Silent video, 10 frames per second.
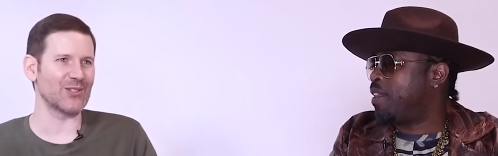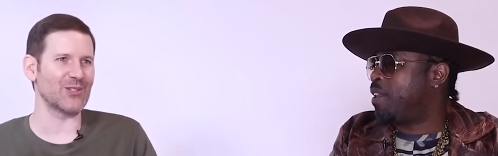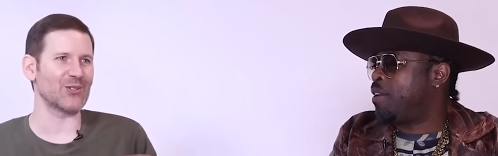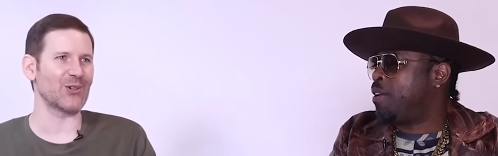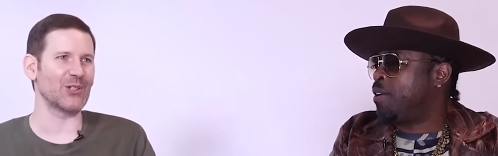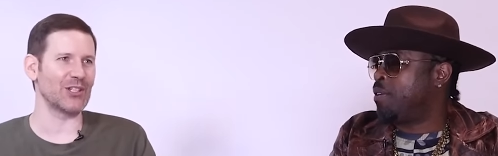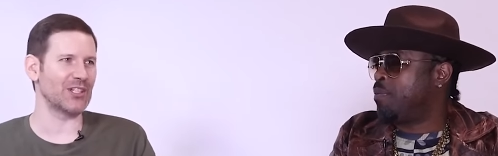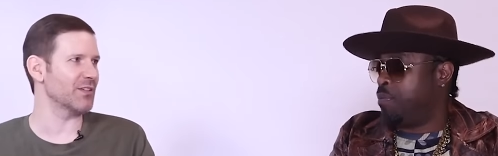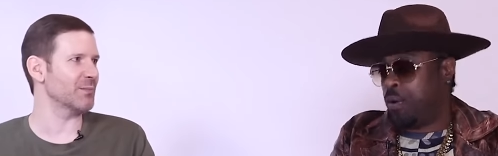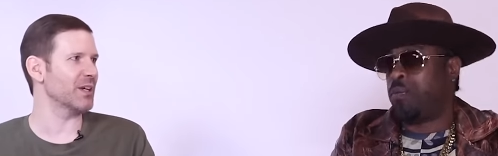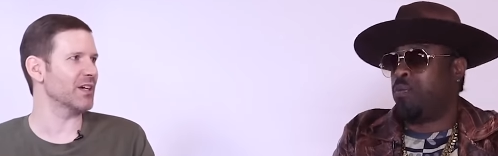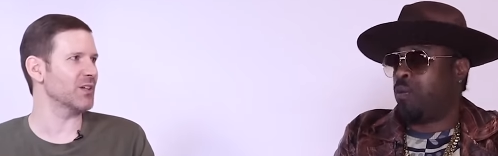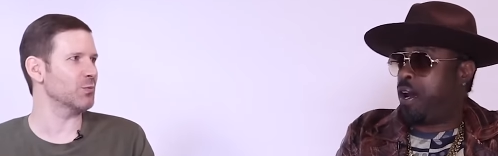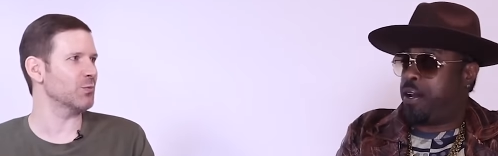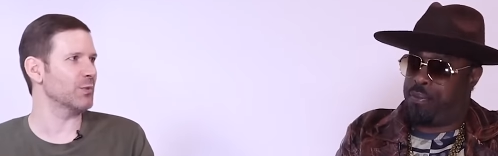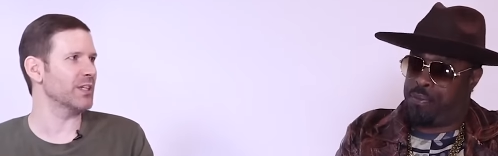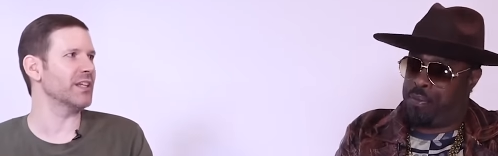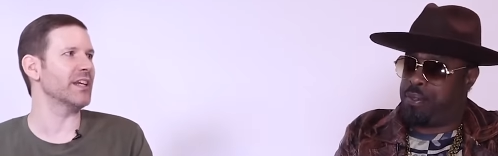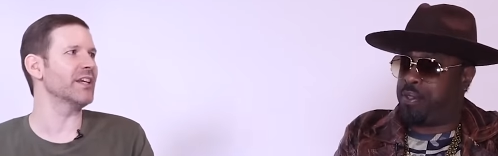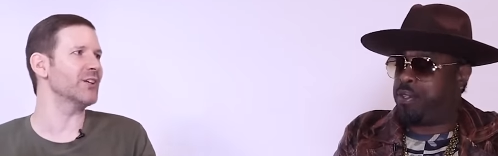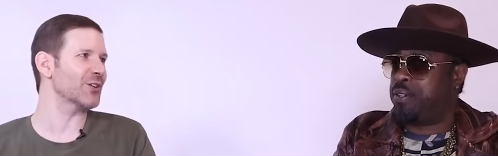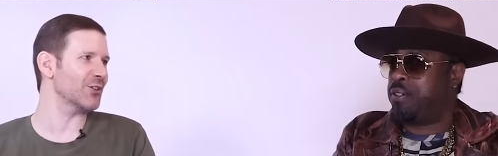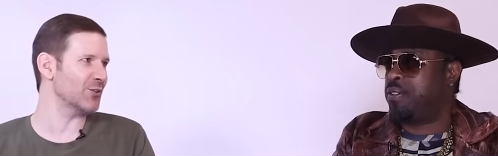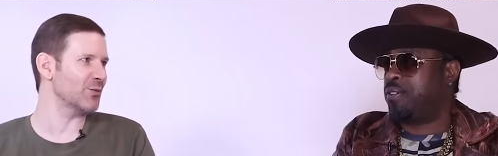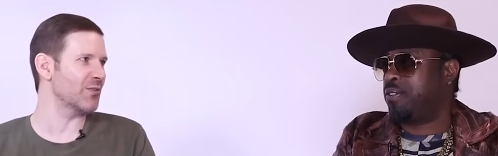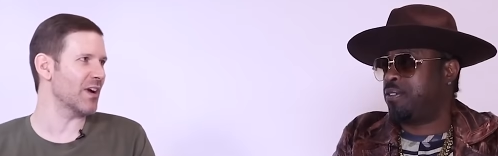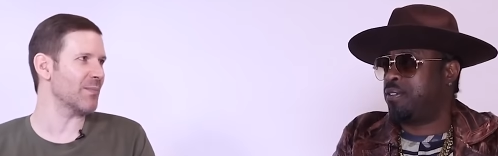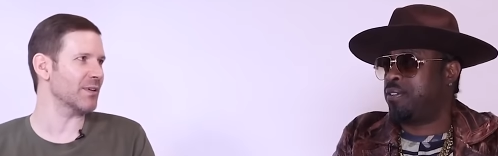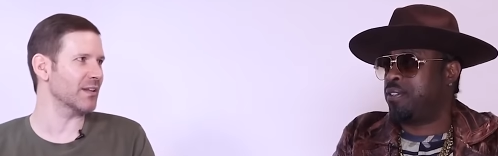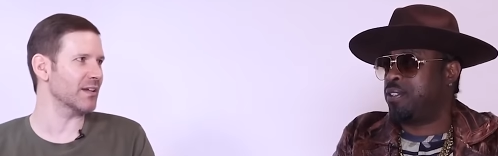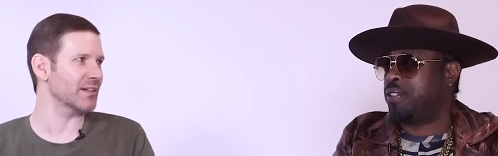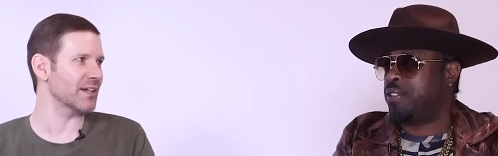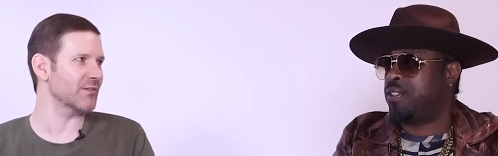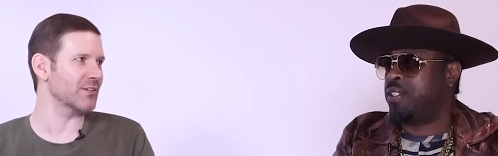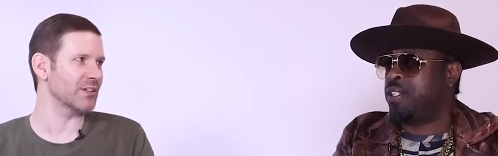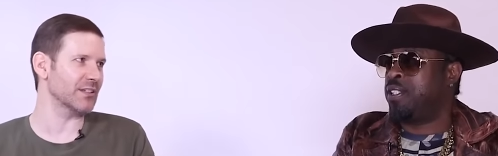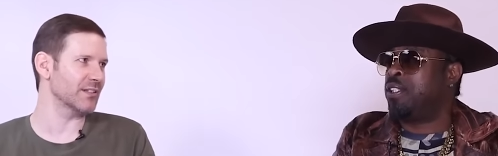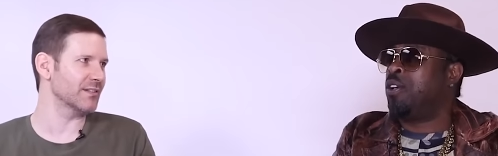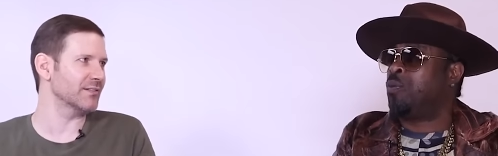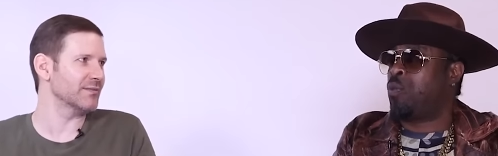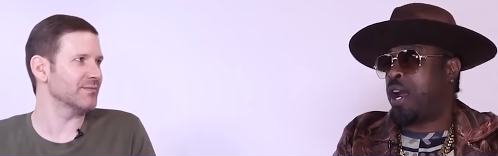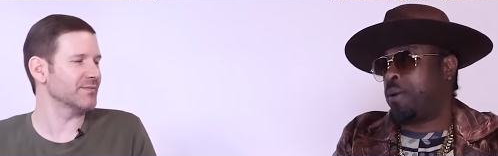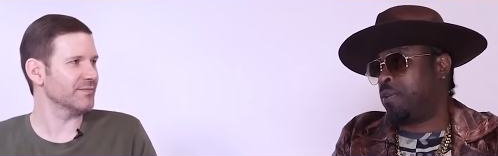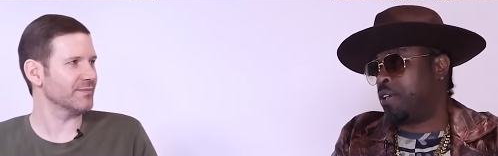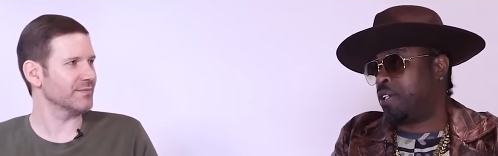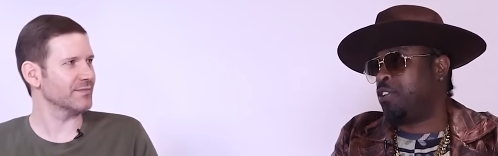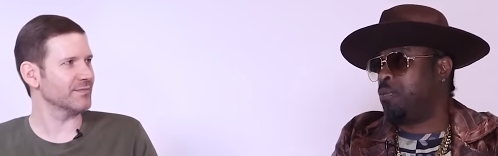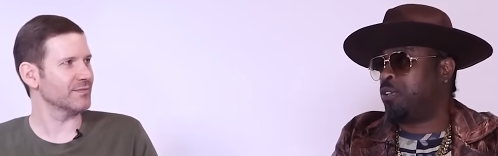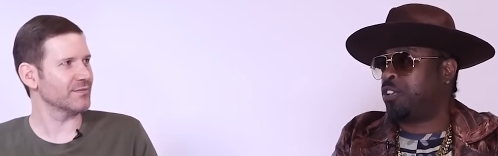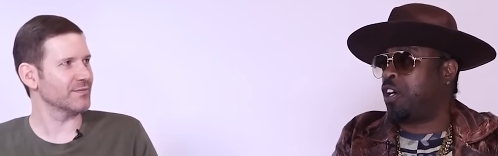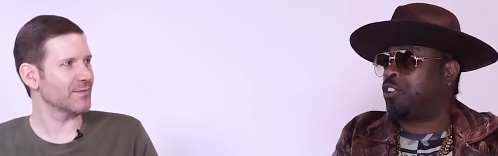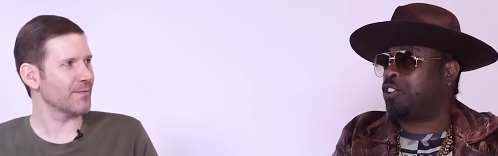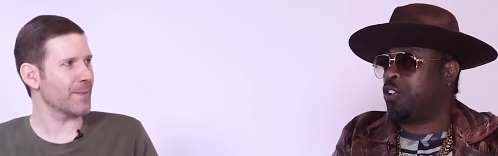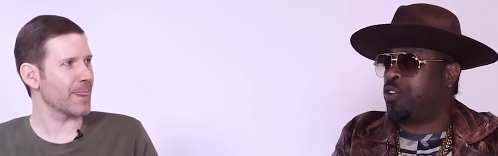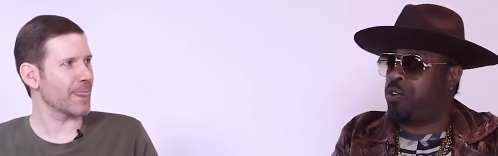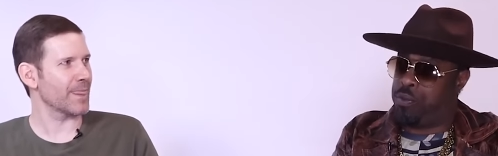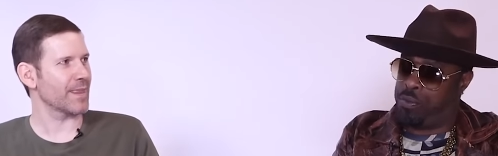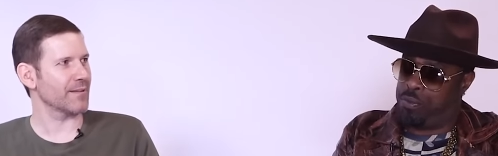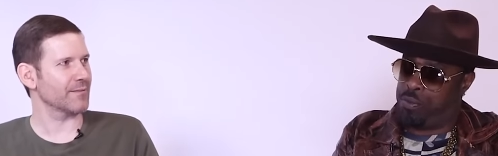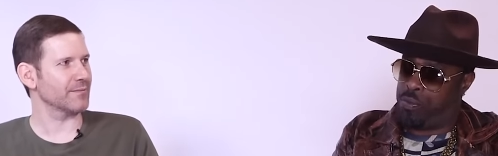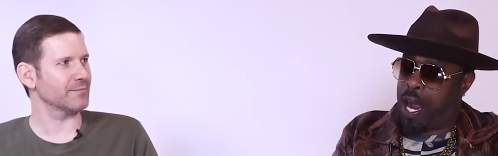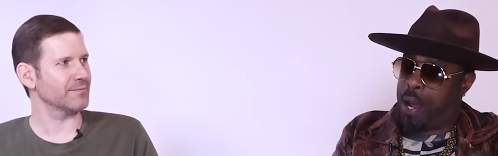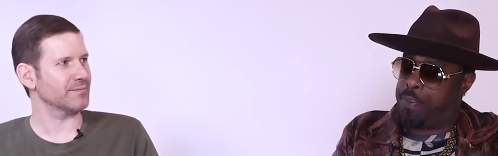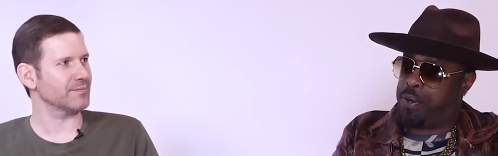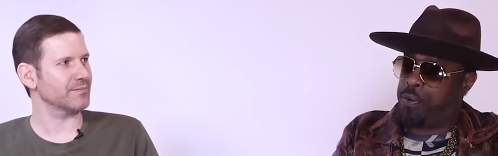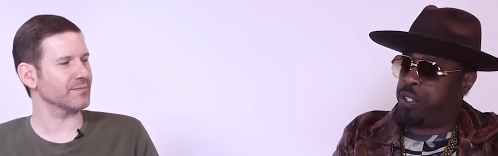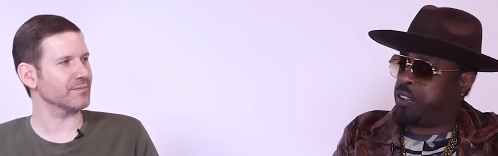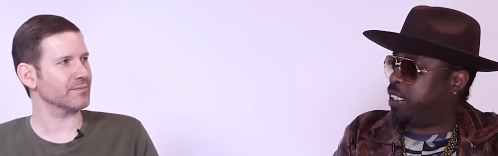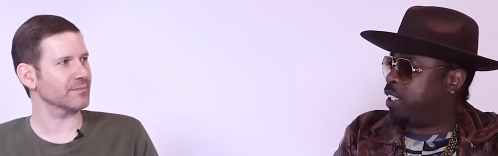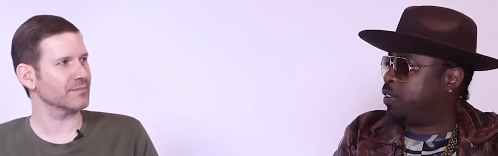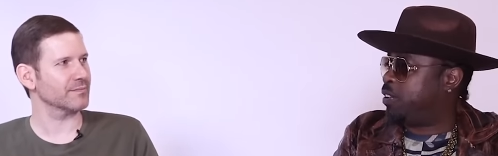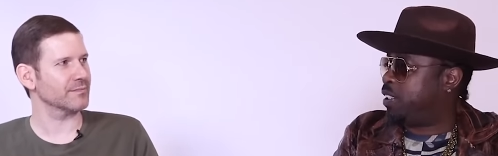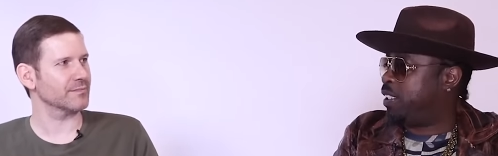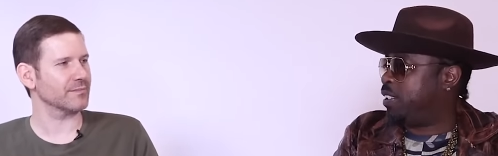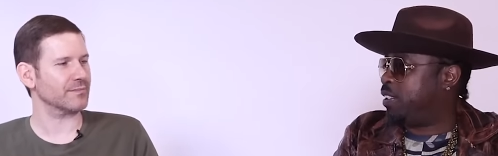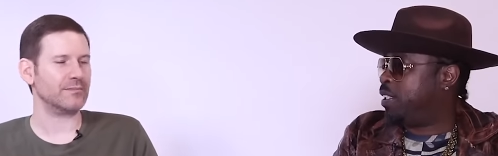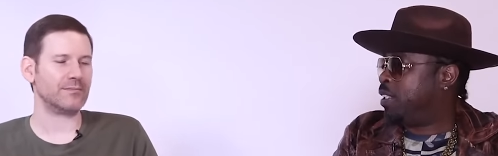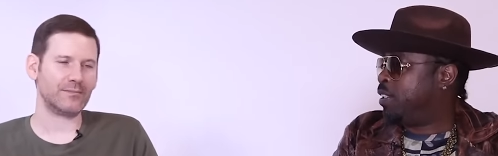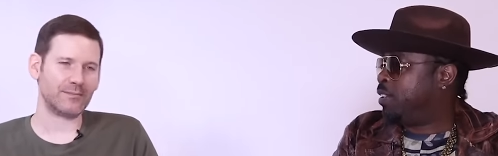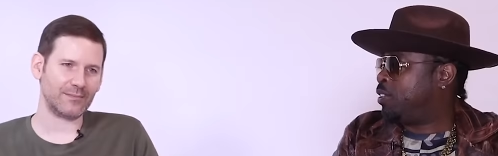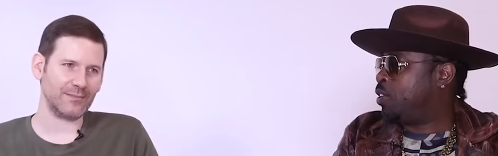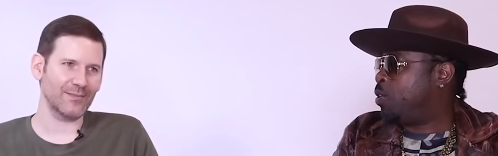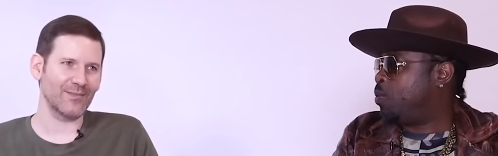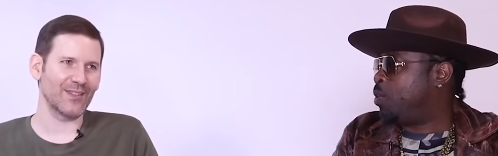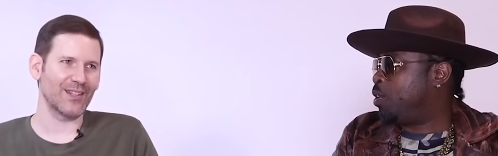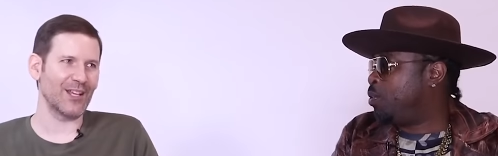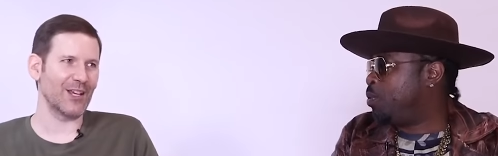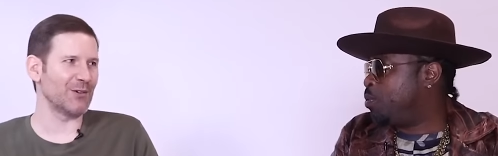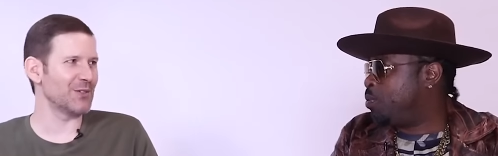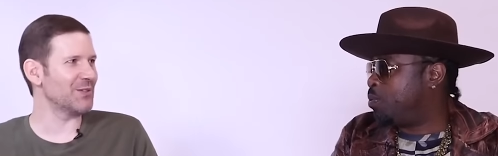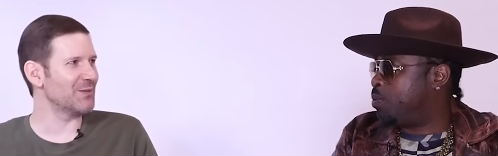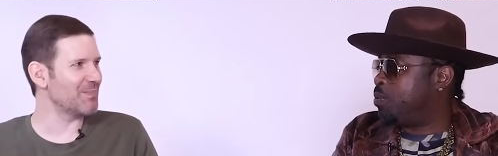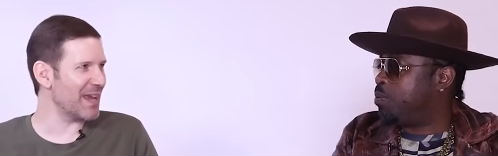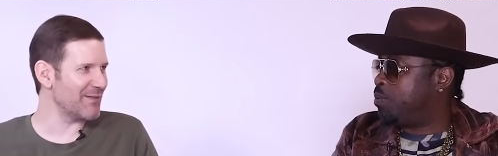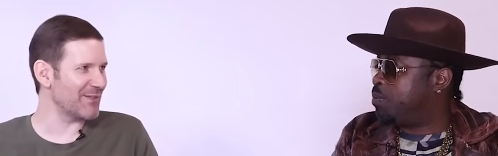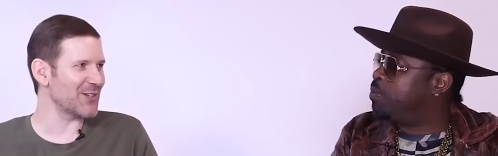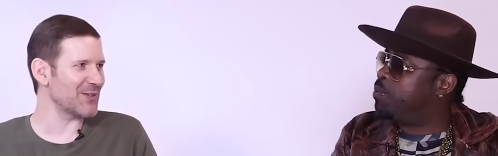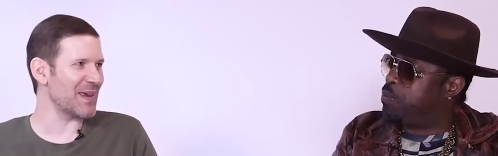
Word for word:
Speaker 1: is just totally different because right. we didn't hear Cube rapping like that really.
Speaker 2: Right, but Cube was also rapping with DOC. So when you it was pen versus